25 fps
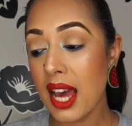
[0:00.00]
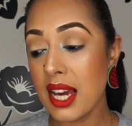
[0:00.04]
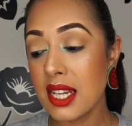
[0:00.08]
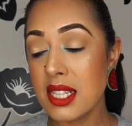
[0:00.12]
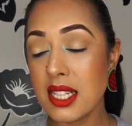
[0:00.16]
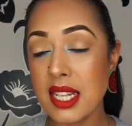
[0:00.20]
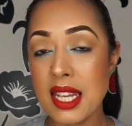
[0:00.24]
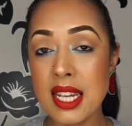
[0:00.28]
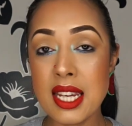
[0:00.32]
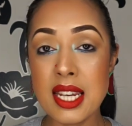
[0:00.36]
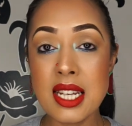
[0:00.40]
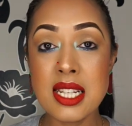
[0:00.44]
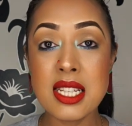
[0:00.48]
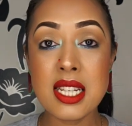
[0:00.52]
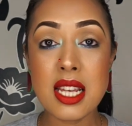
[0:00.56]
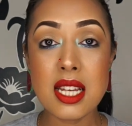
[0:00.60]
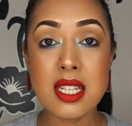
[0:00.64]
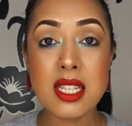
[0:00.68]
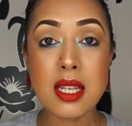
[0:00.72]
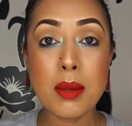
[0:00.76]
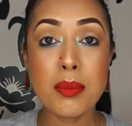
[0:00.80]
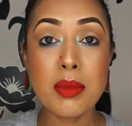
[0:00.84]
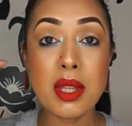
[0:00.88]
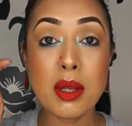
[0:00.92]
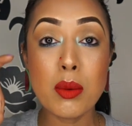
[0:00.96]
And it is
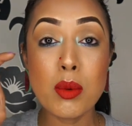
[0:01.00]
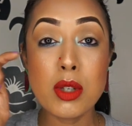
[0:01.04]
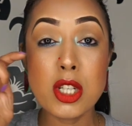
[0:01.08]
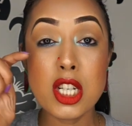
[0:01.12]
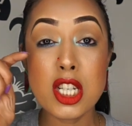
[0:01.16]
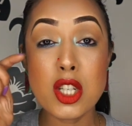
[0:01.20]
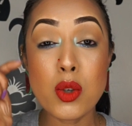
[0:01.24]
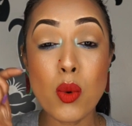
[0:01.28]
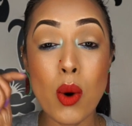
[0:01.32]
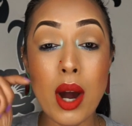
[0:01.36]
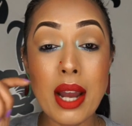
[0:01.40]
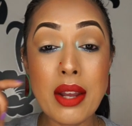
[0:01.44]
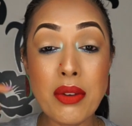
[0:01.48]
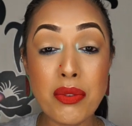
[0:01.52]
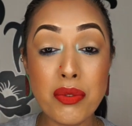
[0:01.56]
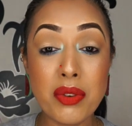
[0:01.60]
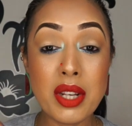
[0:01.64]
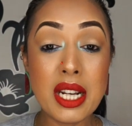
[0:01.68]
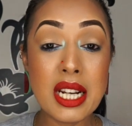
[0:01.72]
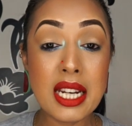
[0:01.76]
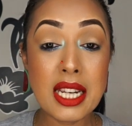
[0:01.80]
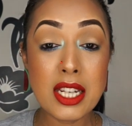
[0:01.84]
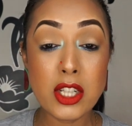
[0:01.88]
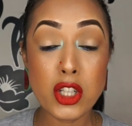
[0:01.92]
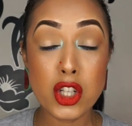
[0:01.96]
something which is quite
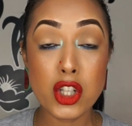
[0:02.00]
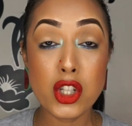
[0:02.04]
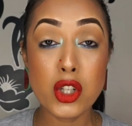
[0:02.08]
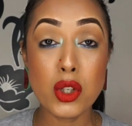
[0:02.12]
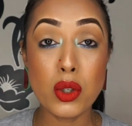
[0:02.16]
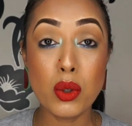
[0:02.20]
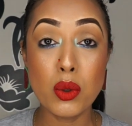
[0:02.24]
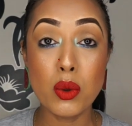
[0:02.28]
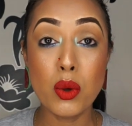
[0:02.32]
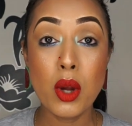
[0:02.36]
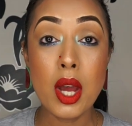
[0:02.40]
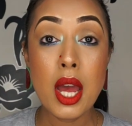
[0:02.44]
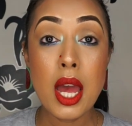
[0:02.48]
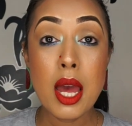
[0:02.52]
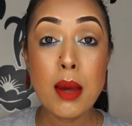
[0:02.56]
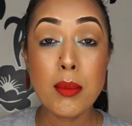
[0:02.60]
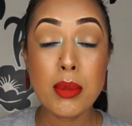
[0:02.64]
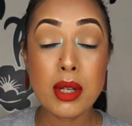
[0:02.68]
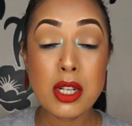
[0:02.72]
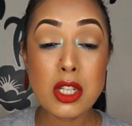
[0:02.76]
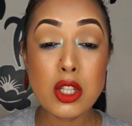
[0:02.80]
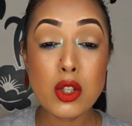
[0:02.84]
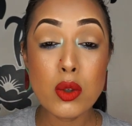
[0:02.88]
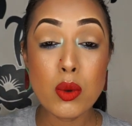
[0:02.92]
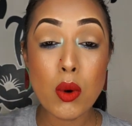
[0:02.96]
fiddly to do
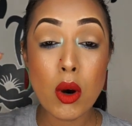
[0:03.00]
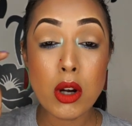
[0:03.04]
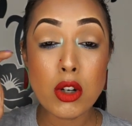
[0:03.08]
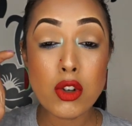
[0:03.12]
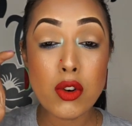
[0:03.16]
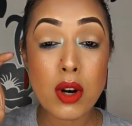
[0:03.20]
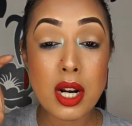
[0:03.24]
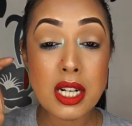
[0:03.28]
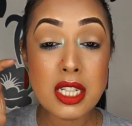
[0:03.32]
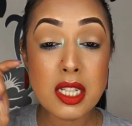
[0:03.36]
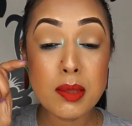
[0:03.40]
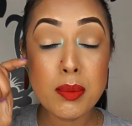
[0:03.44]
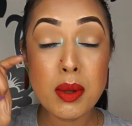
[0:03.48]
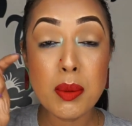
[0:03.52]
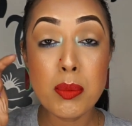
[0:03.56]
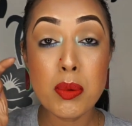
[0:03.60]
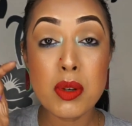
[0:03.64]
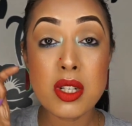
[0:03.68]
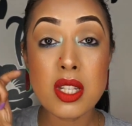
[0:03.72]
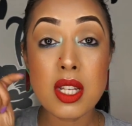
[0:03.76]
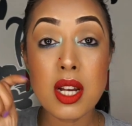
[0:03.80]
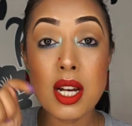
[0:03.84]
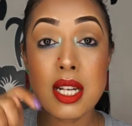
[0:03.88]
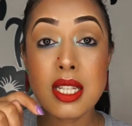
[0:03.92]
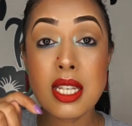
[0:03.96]
because you are trying to be
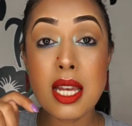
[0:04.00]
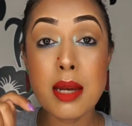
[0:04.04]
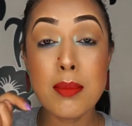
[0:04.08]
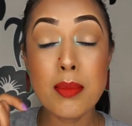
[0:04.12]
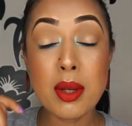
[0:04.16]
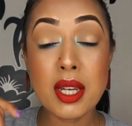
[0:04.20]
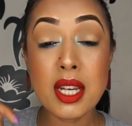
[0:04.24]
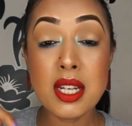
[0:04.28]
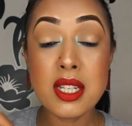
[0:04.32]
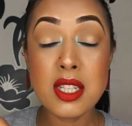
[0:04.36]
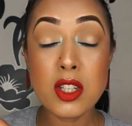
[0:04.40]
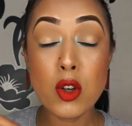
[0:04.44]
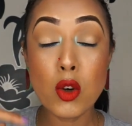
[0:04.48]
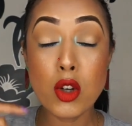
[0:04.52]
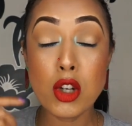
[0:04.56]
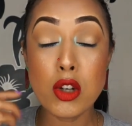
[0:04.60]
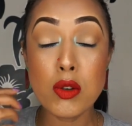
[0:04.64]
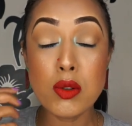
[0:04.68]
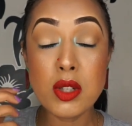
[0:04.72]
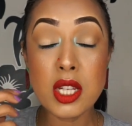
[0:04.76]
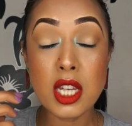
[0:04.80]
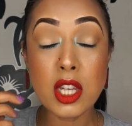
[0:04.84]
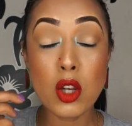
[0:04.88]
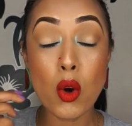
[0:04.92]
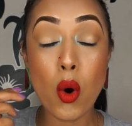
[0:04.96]
precise, and because you're
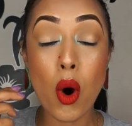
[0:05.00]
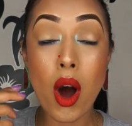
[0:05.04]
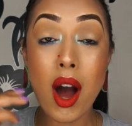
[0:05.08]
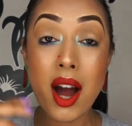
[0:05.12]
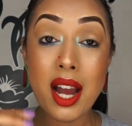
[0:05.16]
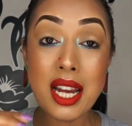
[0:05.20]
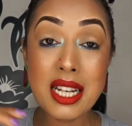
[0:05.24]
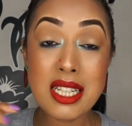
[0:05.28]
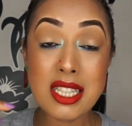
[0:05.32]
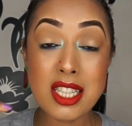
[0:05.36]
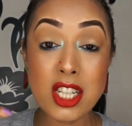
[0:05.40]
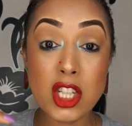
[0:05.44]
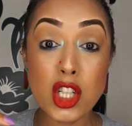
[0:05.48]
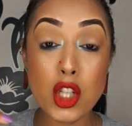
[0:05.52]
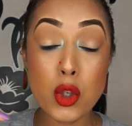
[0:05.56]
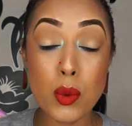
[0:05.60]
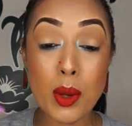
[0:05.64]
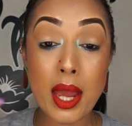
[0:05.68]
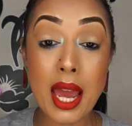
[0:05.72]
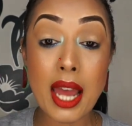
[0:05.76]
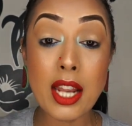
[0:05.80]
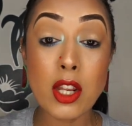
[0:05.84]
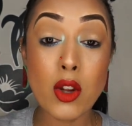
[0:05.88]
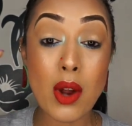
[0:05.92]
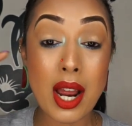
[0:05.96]
using your eyes to do
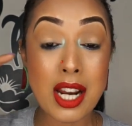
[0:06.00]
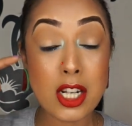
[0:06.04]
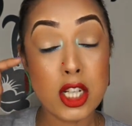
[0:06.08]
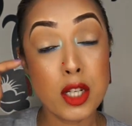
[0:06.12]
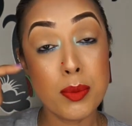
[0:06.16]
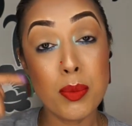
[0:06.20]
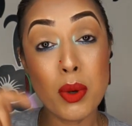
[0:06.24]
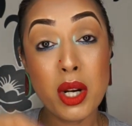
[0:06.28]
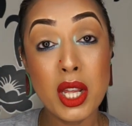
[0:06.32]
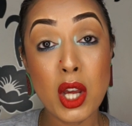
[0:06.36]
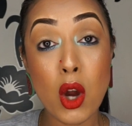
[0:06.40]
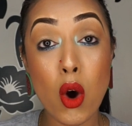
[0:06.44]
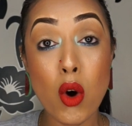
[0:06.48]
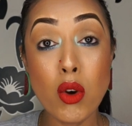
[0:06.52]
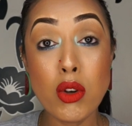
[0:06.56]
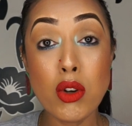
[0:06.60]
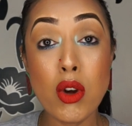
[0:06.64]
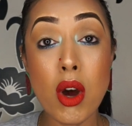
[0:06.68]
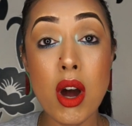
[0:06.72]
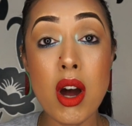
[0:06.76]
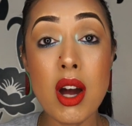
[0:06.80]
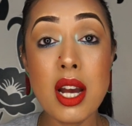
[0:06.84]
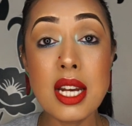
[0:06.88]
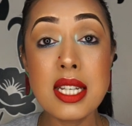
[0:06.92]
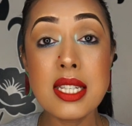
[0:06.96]
it and you're actually putting it on
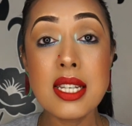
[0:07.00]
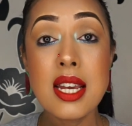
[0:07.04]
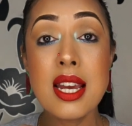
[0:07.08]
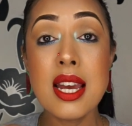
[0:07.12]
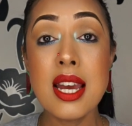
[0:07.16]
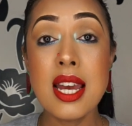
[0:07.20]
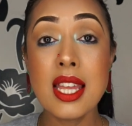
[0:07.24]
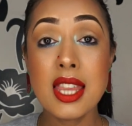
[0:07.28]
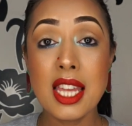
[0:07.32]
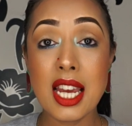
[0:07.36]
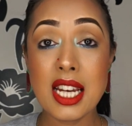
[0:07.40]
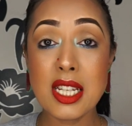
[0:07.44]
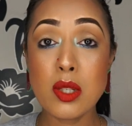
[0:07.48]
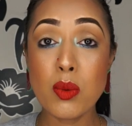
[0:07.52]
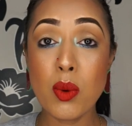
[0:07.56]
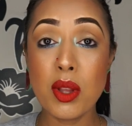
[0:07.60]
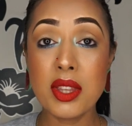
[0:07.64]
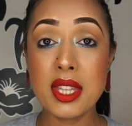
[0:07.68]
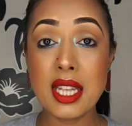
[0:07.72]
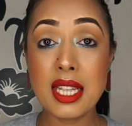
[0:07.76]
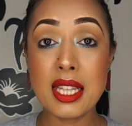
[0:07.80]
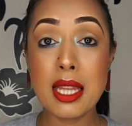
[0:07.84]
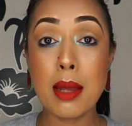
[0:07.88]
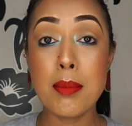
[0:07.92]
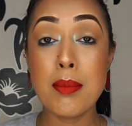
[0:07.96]
your eyes, that is
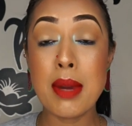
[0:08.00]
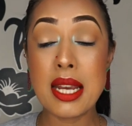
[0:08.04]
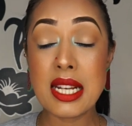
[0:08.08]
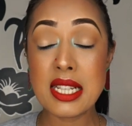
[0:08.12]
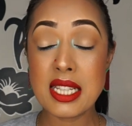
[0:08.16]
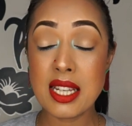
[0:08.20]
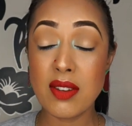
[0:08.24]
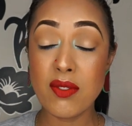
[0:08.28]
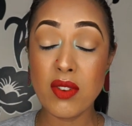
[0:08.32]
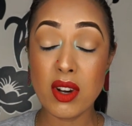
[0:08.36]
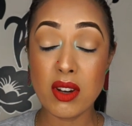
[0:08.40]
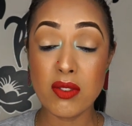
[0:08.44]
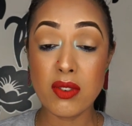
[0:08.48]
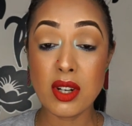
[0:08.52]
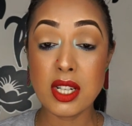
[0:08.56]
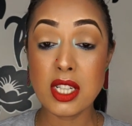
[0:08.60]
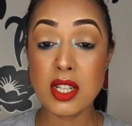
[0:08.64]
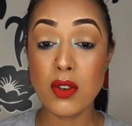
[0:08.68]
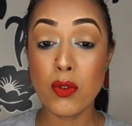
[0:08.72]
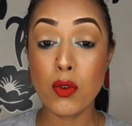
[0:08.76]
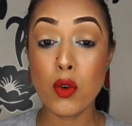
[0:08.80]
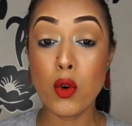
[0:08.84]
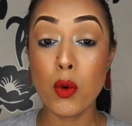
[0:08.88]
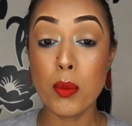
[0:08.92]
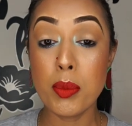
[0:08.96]
one thing that makes it very, very
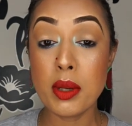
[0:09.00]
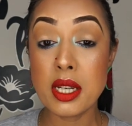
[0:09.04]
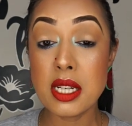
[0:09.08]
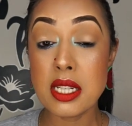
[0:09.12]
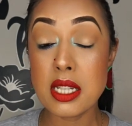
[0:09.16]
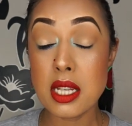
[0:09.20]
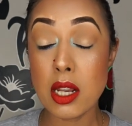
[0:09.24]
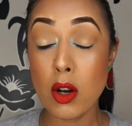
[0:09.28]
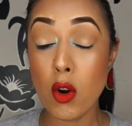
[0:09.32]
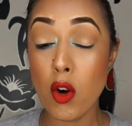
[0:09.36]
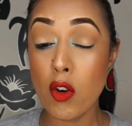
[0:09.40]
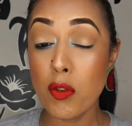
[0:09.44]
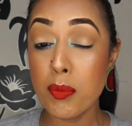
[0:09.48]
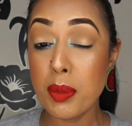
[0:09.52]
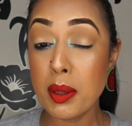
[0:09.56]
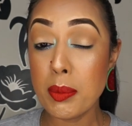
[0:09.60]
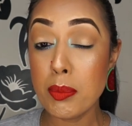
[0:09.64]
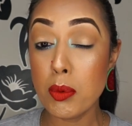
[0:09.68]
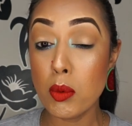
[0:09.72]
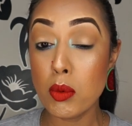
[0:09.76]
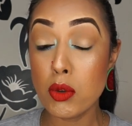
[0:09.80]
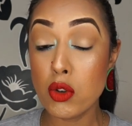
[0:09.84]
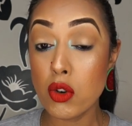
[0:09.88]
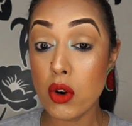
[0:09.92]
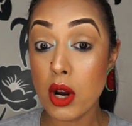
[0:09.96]
difficult, because a lot of
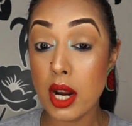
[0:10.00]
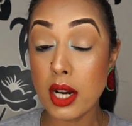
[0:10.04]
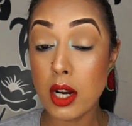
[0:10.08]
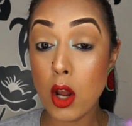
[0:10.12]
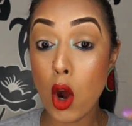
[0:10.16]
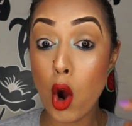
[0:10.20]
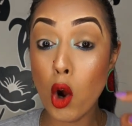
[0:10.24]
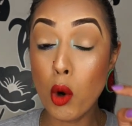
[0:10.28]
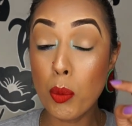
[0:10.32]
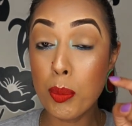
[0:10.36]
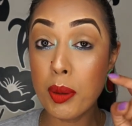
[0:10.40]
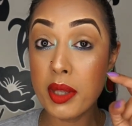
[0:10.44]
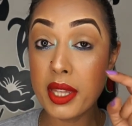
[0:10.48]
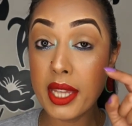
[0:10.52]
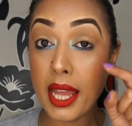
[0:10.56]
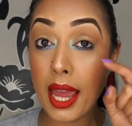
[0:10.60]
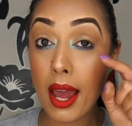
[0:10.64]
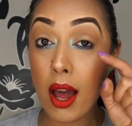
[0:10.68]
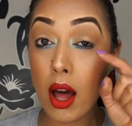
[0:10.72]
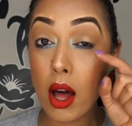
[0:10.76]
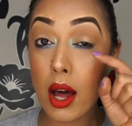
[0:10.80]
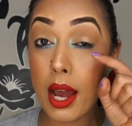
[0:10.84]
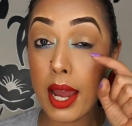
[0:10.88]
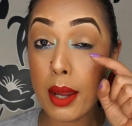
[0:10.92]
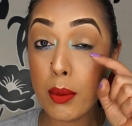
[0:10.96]
people try and open
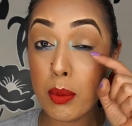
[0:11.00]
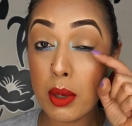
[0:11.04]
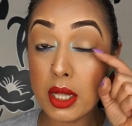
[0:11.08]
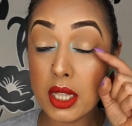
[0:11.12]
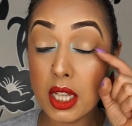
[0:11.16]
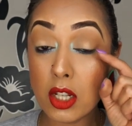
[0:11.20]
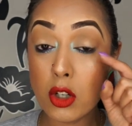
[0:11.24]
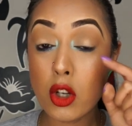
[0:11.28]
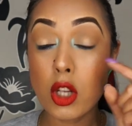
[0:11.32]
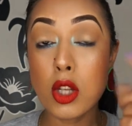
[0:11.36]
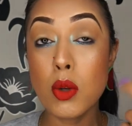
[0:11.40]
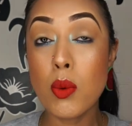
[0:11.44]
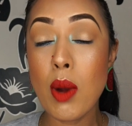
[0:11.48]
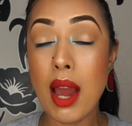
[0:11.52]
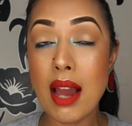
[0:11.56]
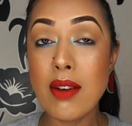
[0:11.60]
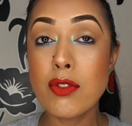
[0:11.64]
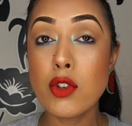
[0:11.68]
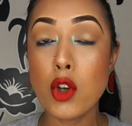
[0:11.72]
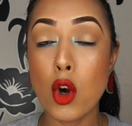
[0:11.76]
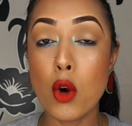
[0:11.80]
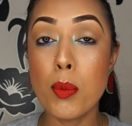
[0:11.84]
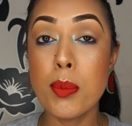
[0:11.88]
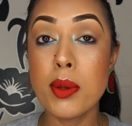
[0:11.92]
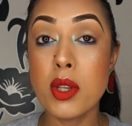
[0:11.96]
their eye while they're, you
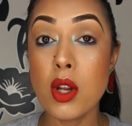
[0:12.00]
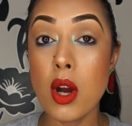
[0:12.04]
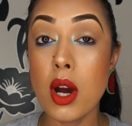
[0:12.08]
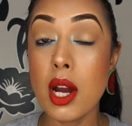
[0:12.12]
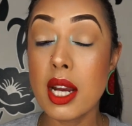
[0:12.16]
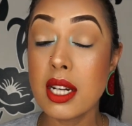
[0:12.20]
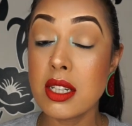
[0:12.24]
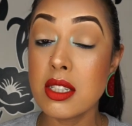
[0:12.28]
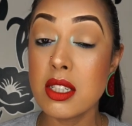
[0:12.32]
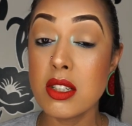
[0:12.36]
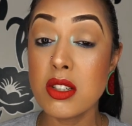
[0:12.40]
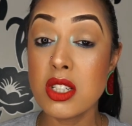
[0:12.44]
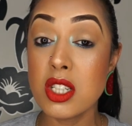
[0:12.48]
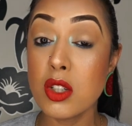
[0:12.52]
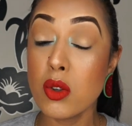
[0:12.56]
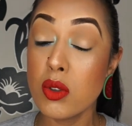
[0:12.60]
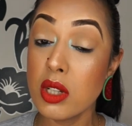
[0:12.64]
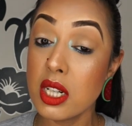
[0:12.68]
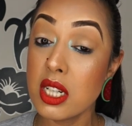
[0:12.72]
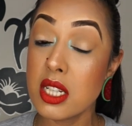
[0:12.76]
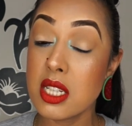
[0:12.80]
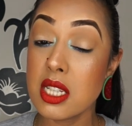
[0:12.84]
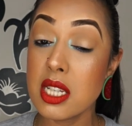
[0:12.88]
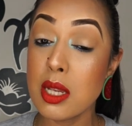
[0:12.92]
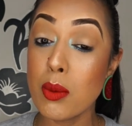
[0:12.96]
have to open your eye because you still
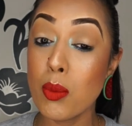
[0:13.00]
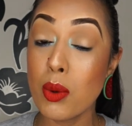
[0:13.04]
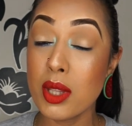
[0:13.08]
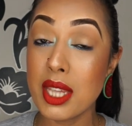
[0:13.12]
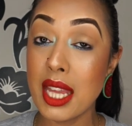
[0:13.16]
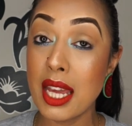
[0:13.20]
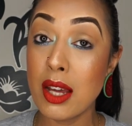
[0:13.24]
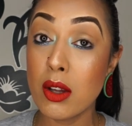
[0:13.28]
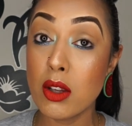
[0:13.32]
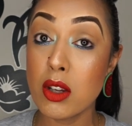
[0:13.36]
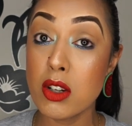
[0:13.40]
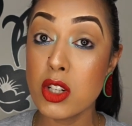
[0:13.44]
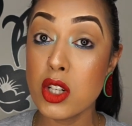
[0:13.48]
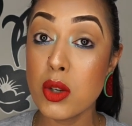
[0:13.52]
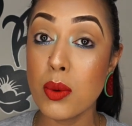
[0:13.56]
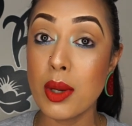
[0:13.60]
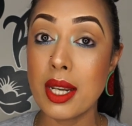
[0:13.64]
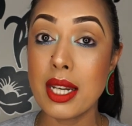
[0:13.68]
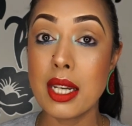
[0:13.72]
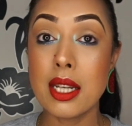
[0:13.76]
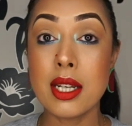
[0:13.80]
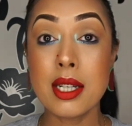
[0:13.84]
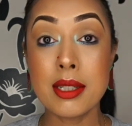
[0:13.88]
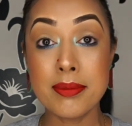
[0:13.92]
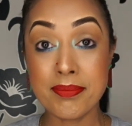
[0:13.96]
need to see what the hell you're
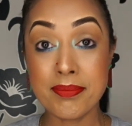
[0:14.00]
doing.